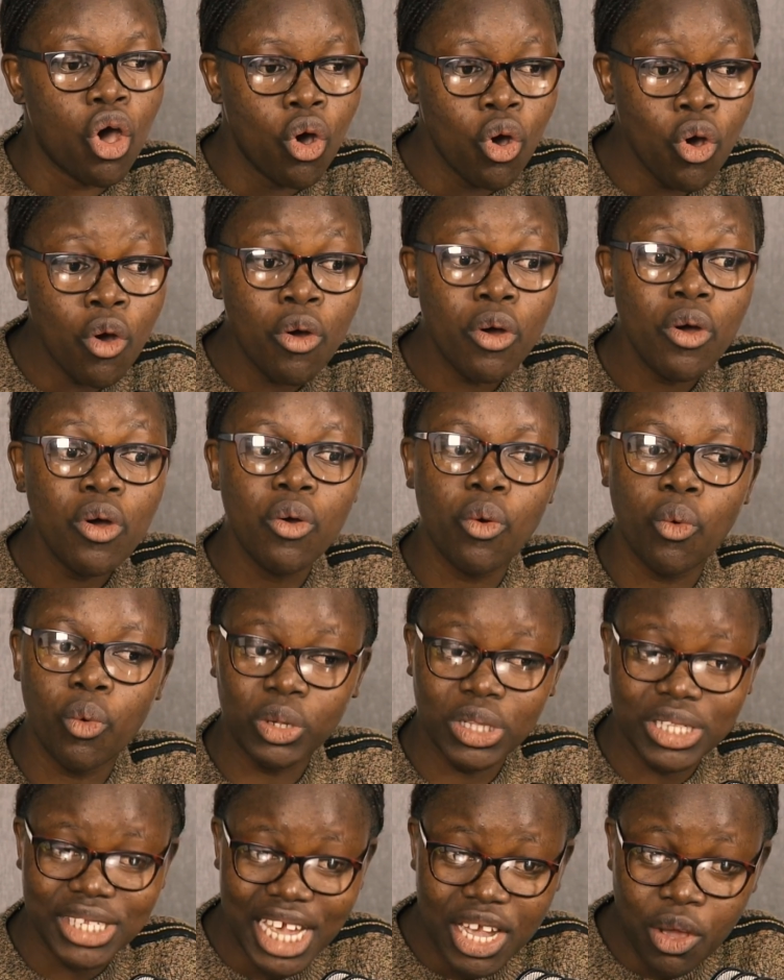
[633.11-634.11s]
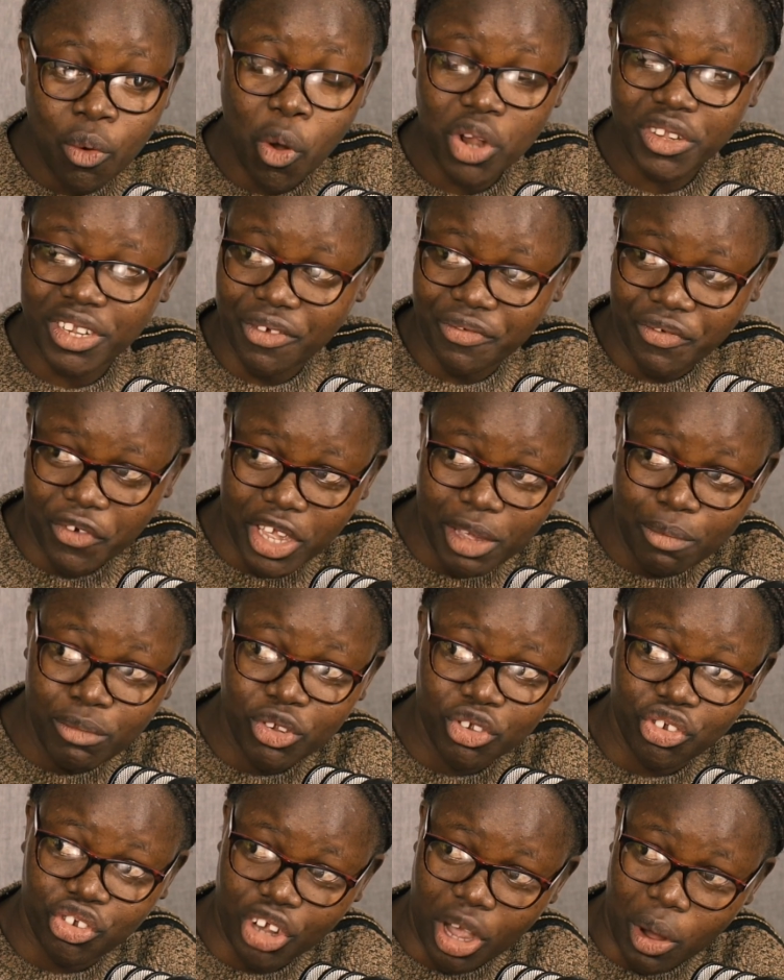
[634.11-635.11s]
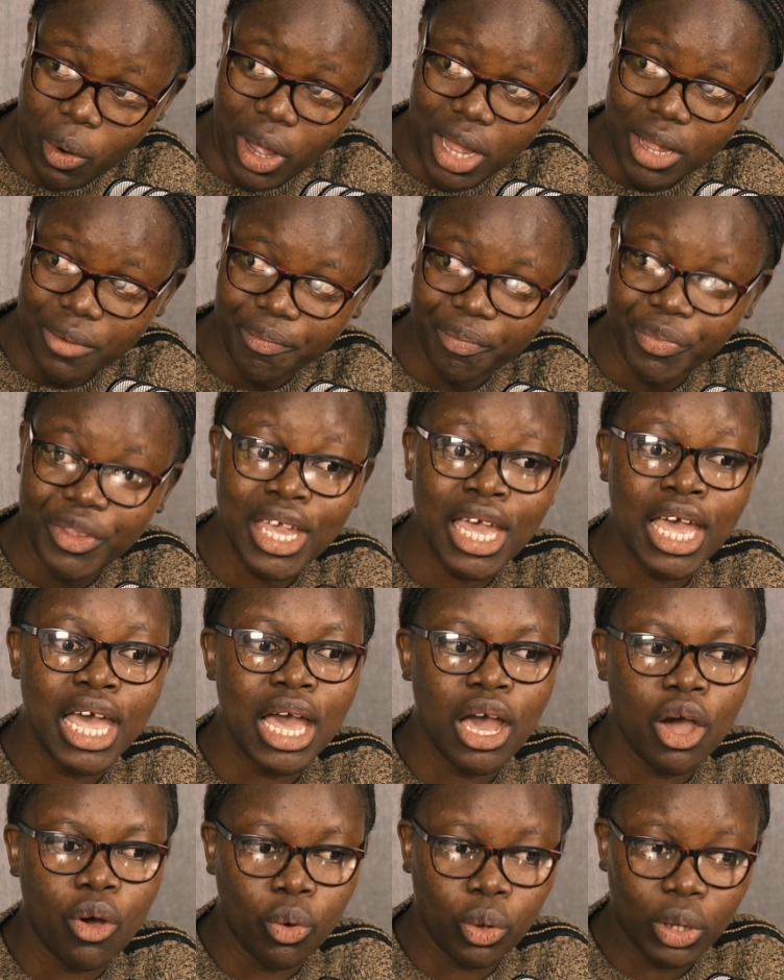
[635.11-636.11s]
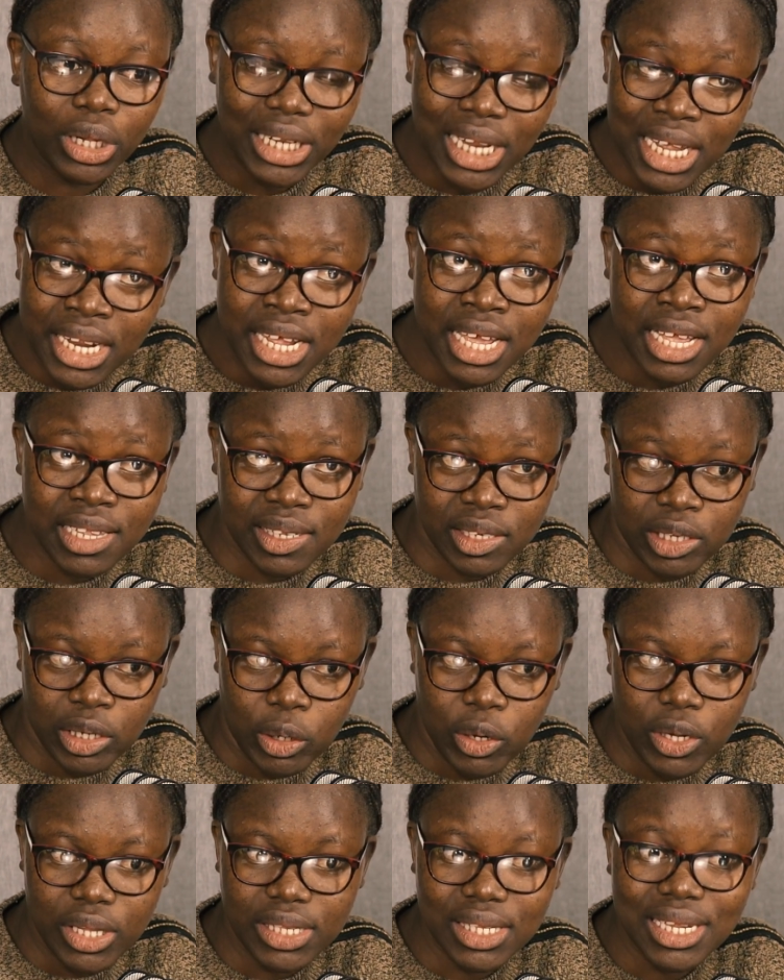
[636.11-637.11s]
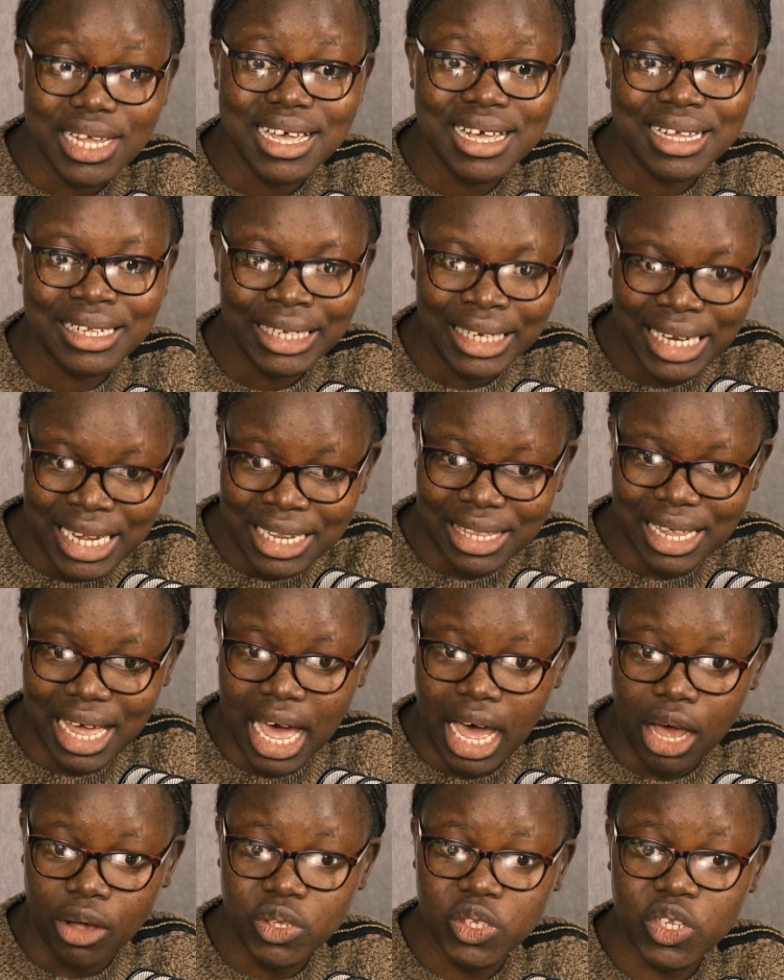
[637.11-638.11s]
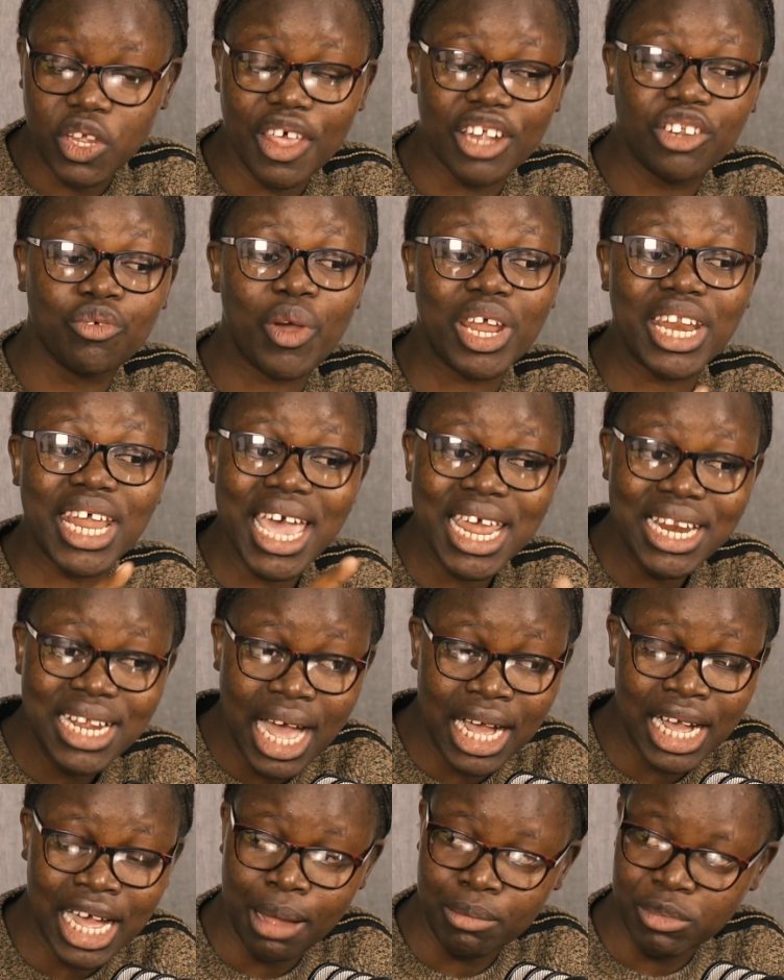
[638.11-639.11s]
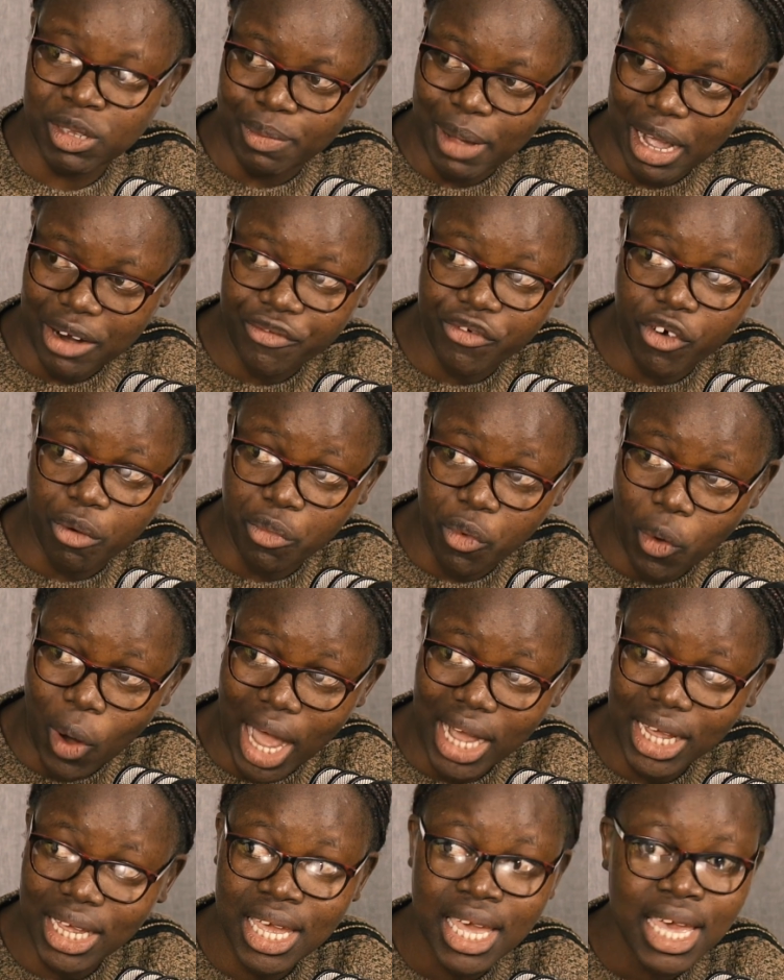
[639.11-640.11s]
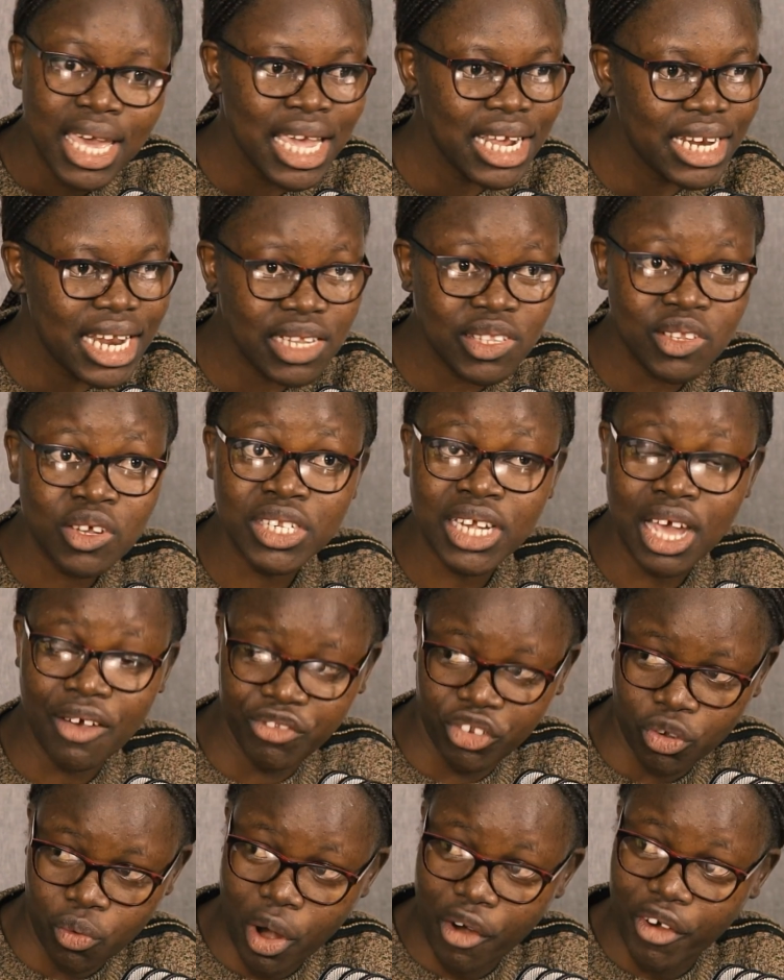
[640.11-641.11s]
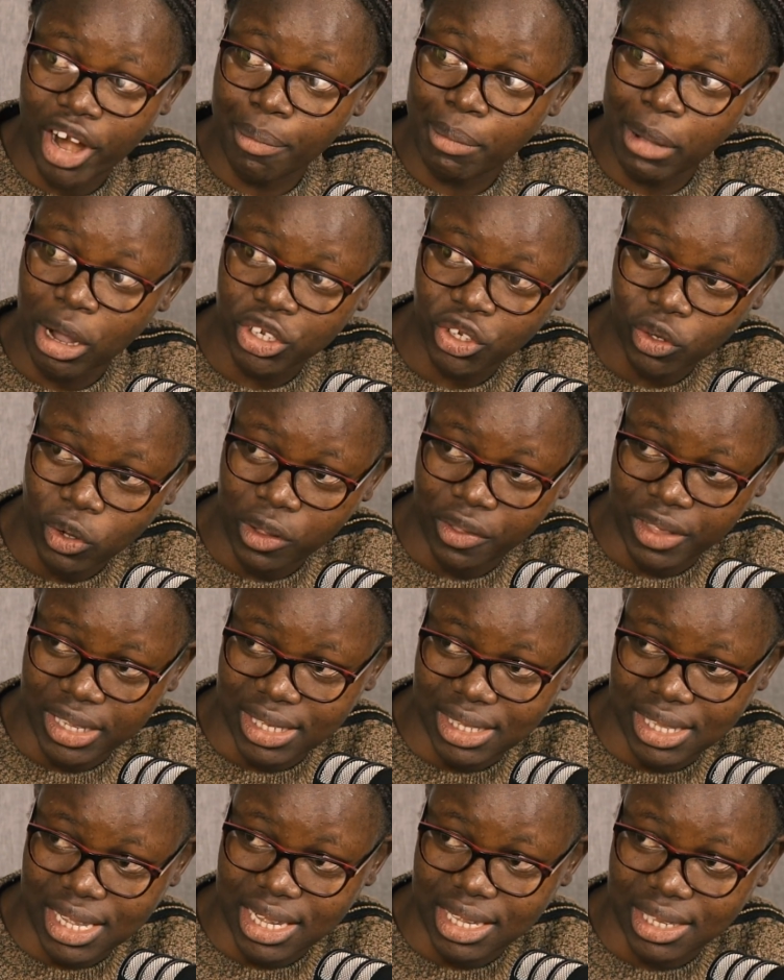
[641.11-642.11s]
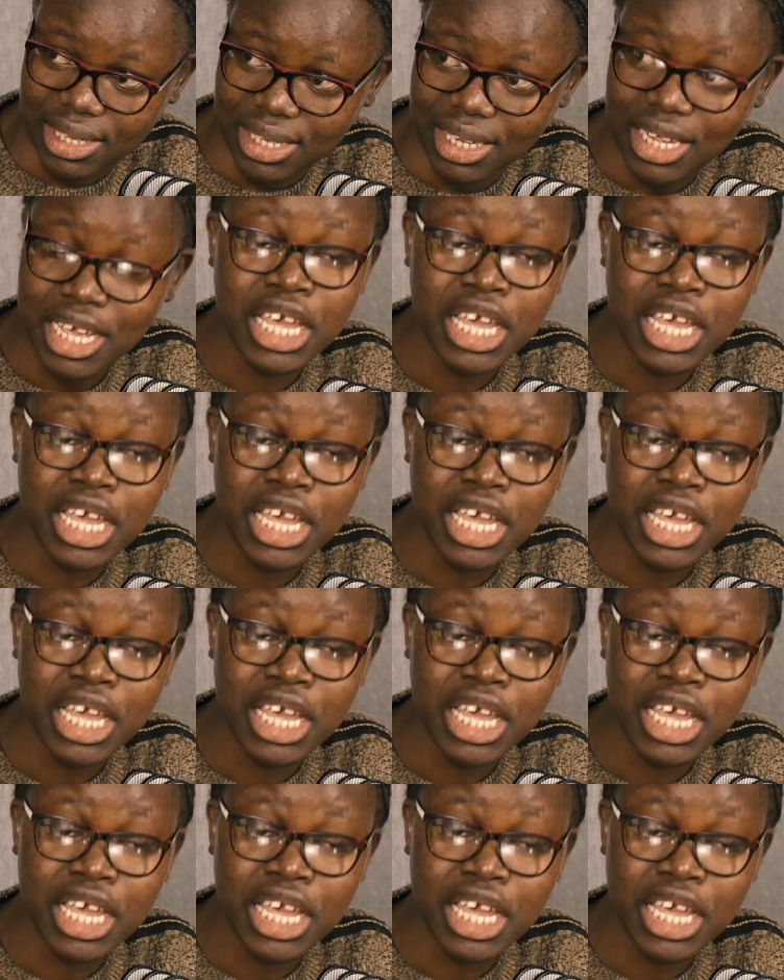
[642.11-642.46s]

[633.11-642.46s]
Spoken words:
who will take water for him to shower, will clean his clothes, clean the house, so that when Edgar comes back from work, he does not have to worry about all these things.